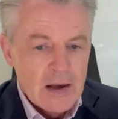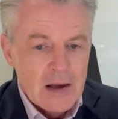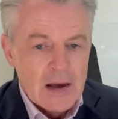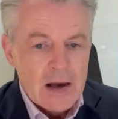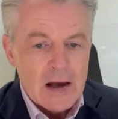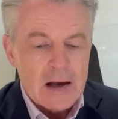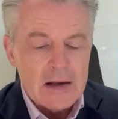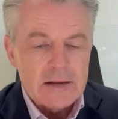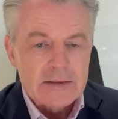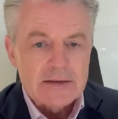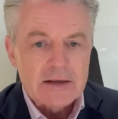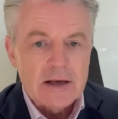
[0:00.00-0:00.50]

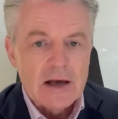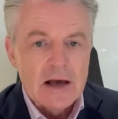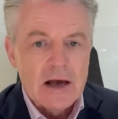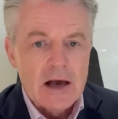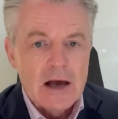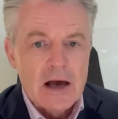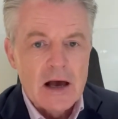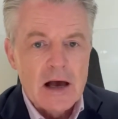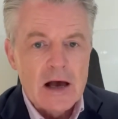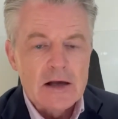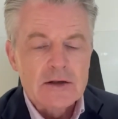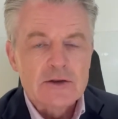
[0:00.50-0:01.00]
As,
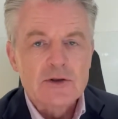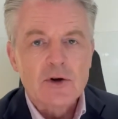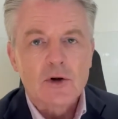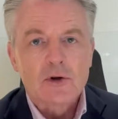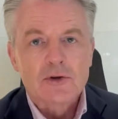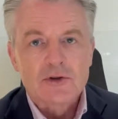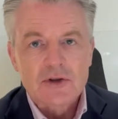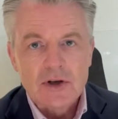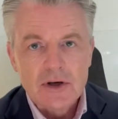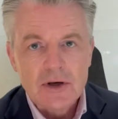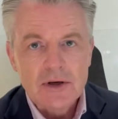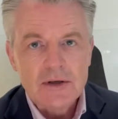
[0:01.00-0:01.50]
as an
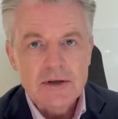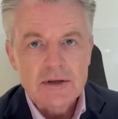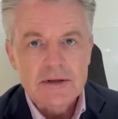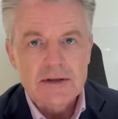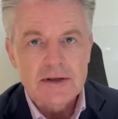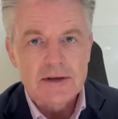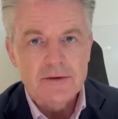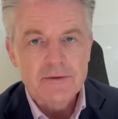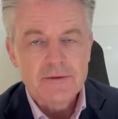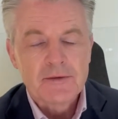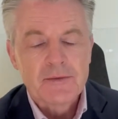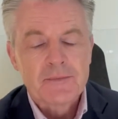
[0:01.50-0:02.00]

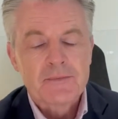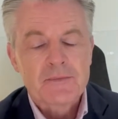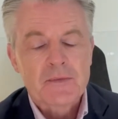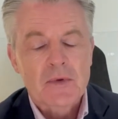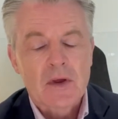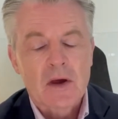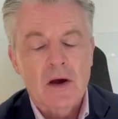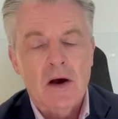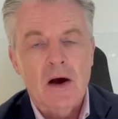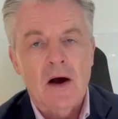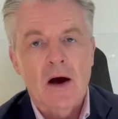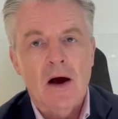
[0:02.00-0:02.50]
alternative,
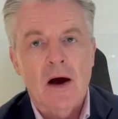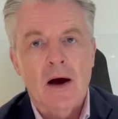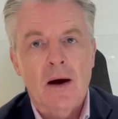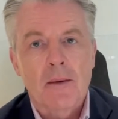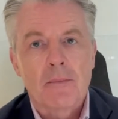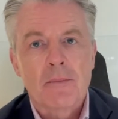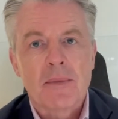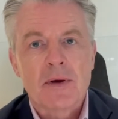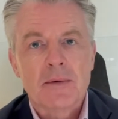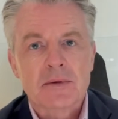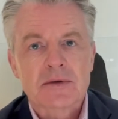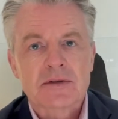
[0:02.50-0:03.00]
uh,
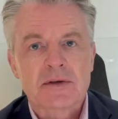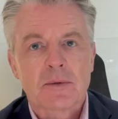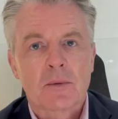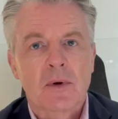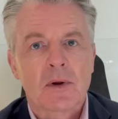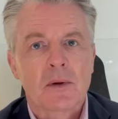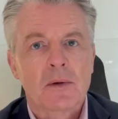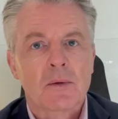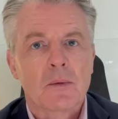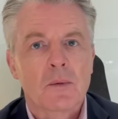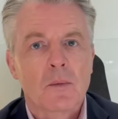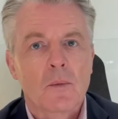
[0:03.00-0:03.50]
people say,
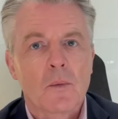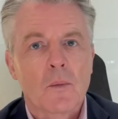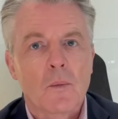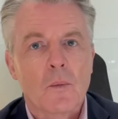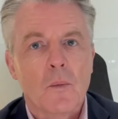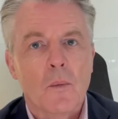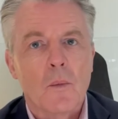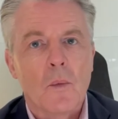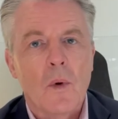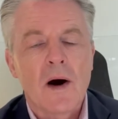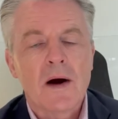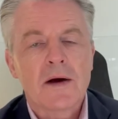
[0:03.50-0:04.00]
well,
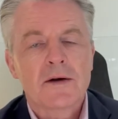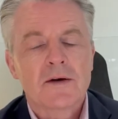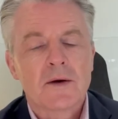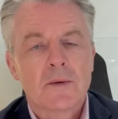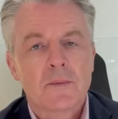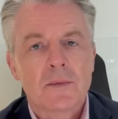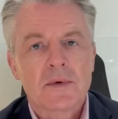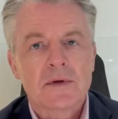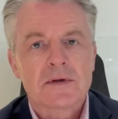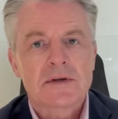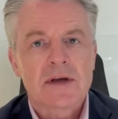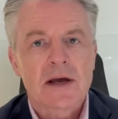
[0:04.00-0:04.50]
why
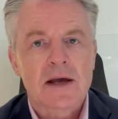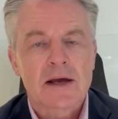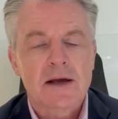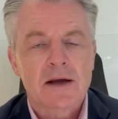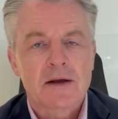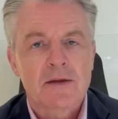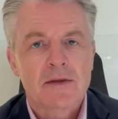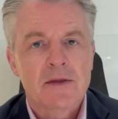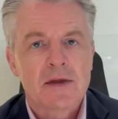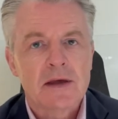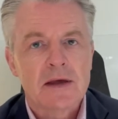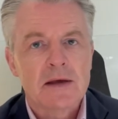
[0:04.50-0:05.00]
don't we
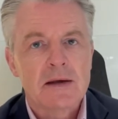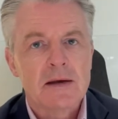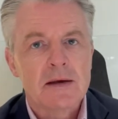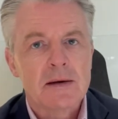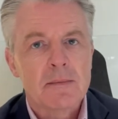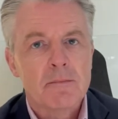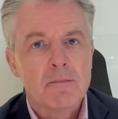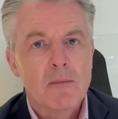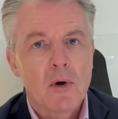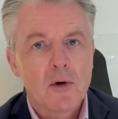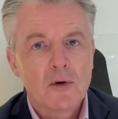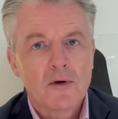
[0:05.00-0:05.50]
take the
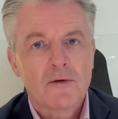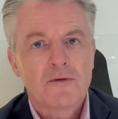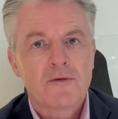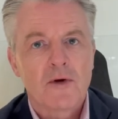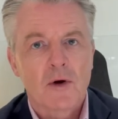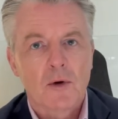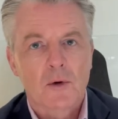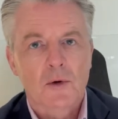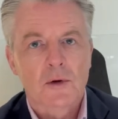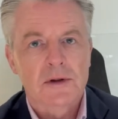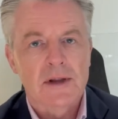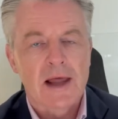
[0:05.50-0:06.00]

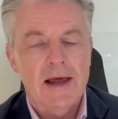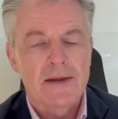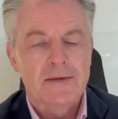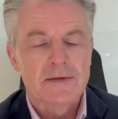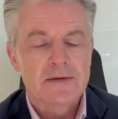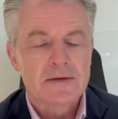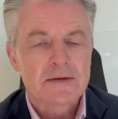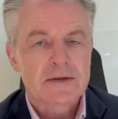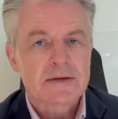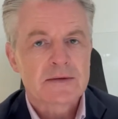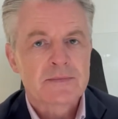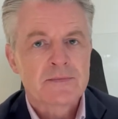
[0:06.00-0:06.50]
monofocal
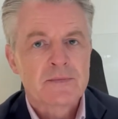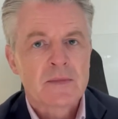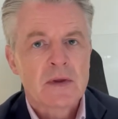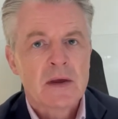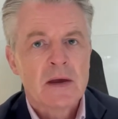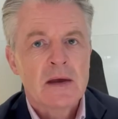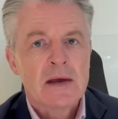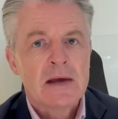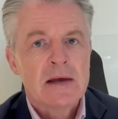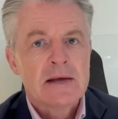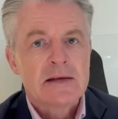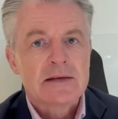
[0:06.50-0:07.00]
lens,
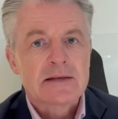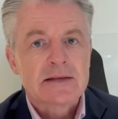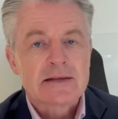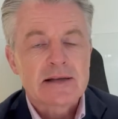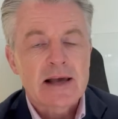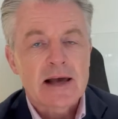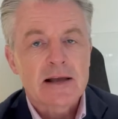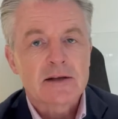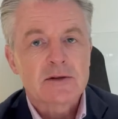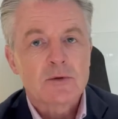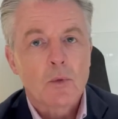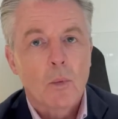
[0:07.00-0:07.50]

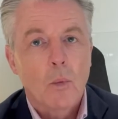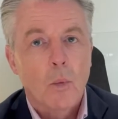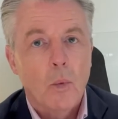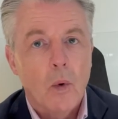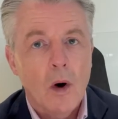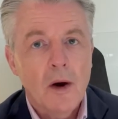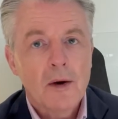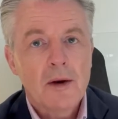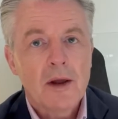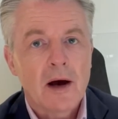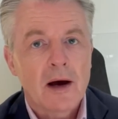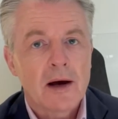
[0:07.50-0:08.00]
set
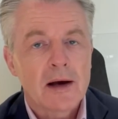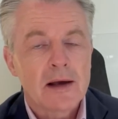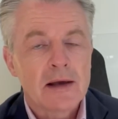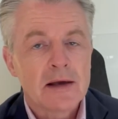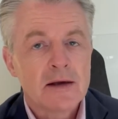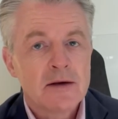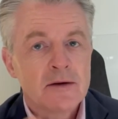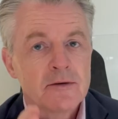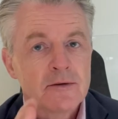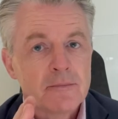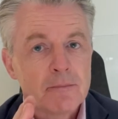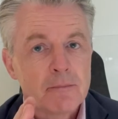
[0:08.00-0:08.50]
one
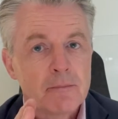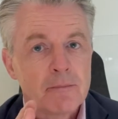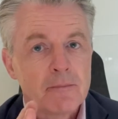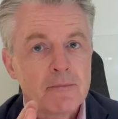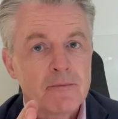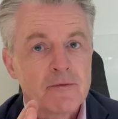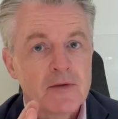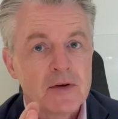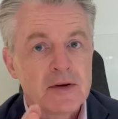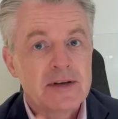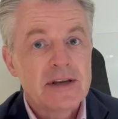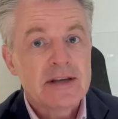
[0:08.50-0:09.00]
eye
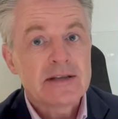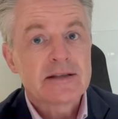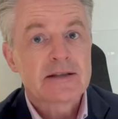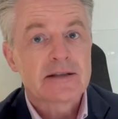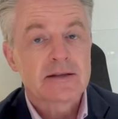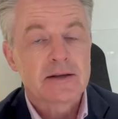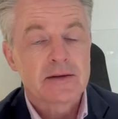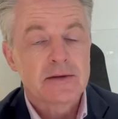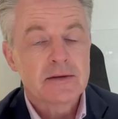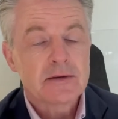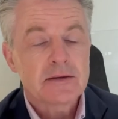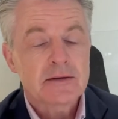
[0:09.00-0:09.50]
for
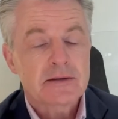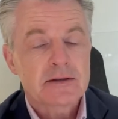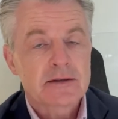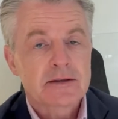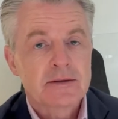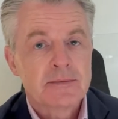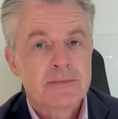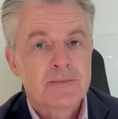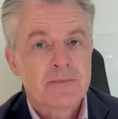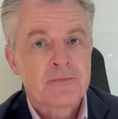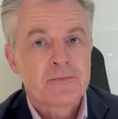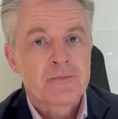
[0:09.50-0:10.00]

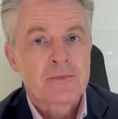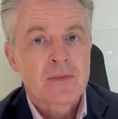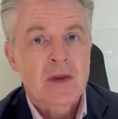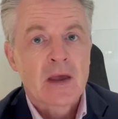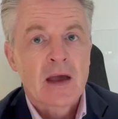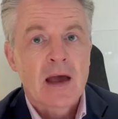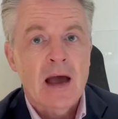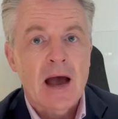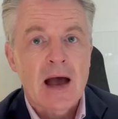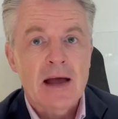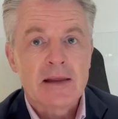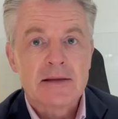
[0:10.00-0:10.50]
distance
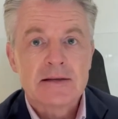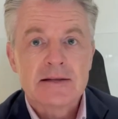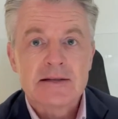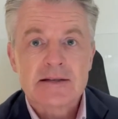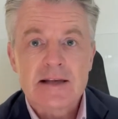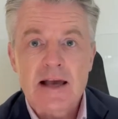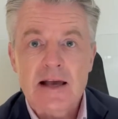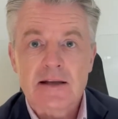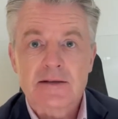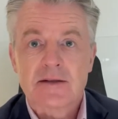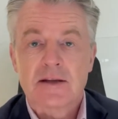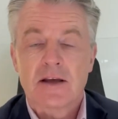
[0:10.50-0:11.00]
and
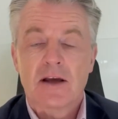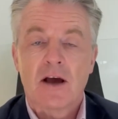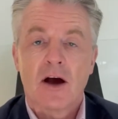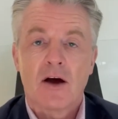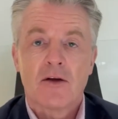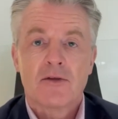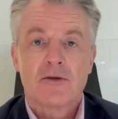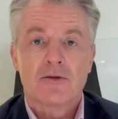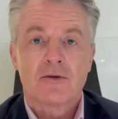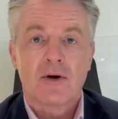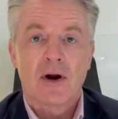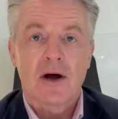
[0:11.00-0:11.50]
set the
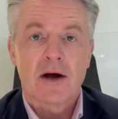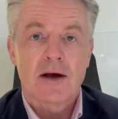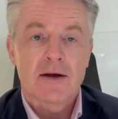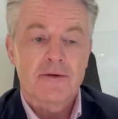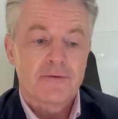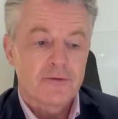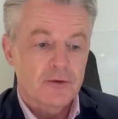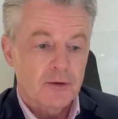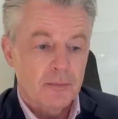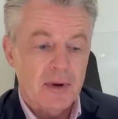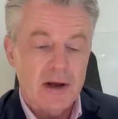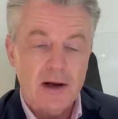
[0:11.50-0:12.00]
other eye
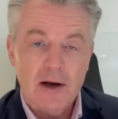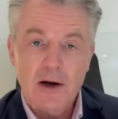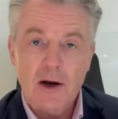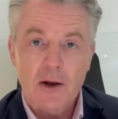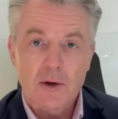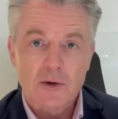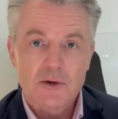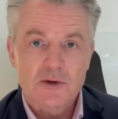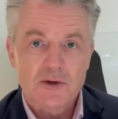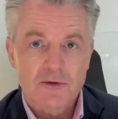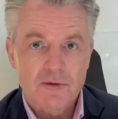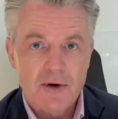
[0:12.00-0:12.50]
for a bit
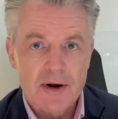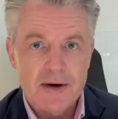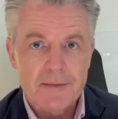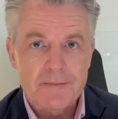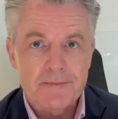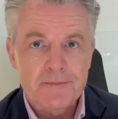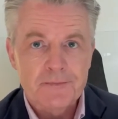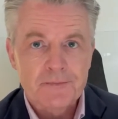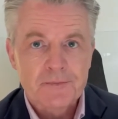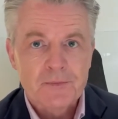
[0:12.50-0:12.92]
closer in.